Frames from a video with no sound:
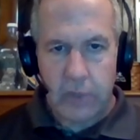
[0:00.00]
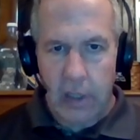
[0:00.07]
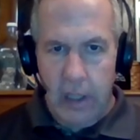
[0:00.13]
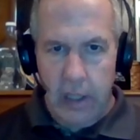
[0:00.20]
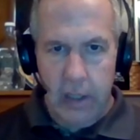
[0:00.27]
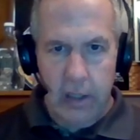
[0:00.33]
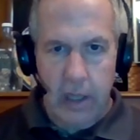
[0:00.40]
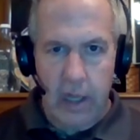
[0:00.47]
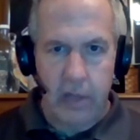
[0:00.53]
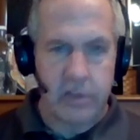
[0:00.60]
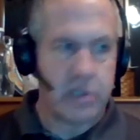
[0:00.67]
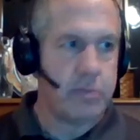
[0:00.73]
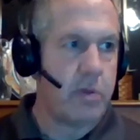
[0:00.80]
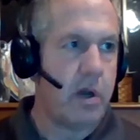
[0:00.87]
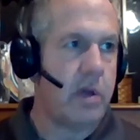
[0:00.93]
and how
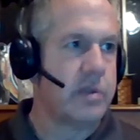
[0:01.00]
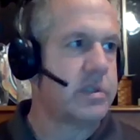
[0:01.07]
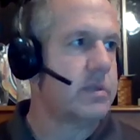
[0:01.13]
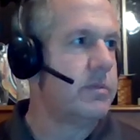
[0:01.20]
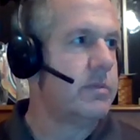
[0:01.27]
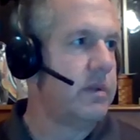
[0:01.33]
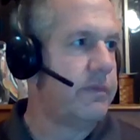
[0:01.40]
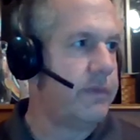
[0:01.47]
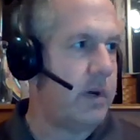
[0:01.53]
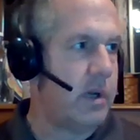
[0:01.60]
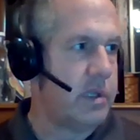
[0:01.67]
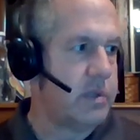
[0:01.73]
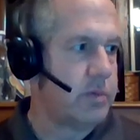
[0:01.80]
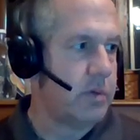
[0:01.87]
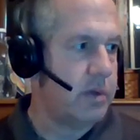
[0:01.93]
small some of the
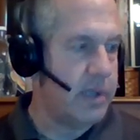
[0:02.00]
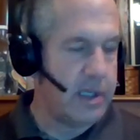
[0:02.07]
fawns were.